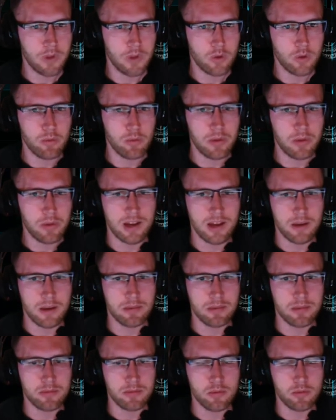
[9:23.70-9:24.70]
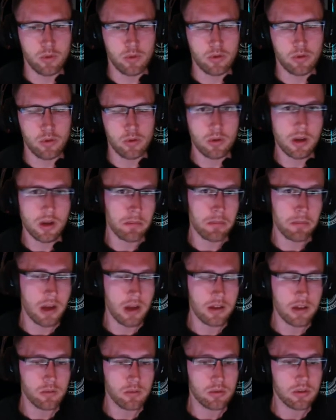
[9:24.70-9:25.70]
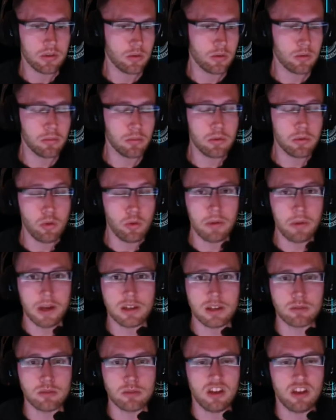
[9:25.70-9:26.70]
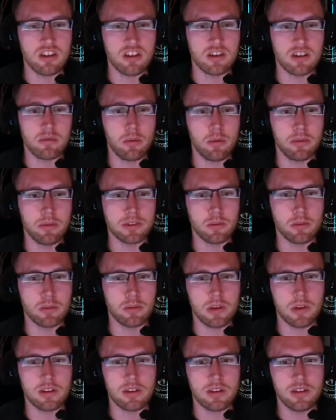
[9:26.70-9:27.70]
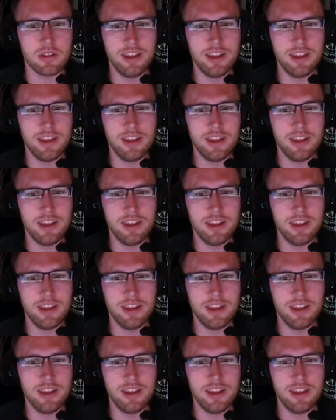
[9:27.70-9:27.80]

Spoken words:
Go back up. We'll get back. We'll go back down there in a moment. Don't worry.